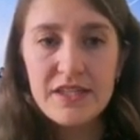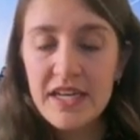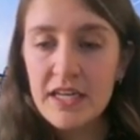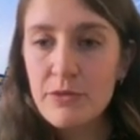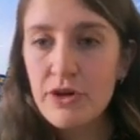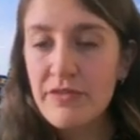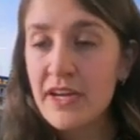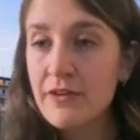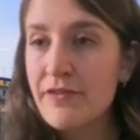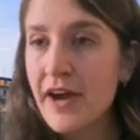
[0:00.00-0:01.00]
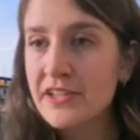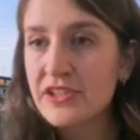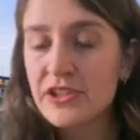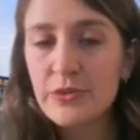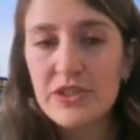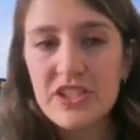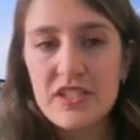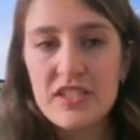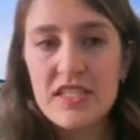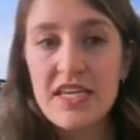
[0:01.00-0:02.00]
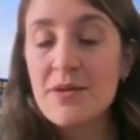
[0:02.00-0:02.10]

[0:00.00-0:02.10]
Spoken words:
The second motivating factor, which is